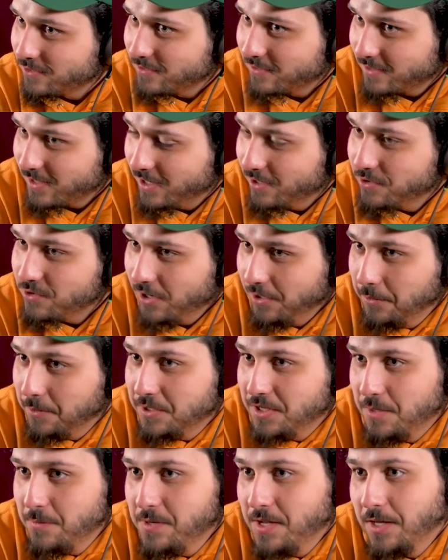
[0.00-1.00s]
kind of tried to
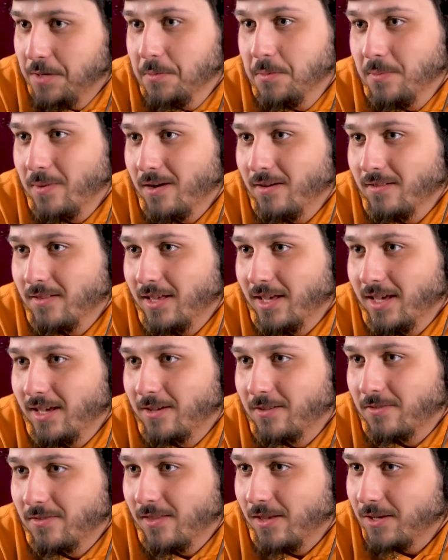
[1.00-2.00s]
intimidate him about
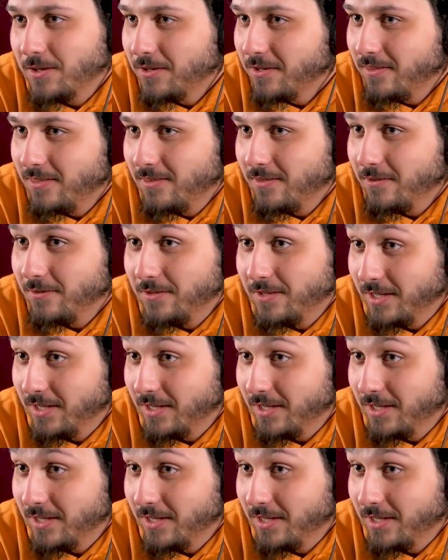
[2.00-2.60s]
like you're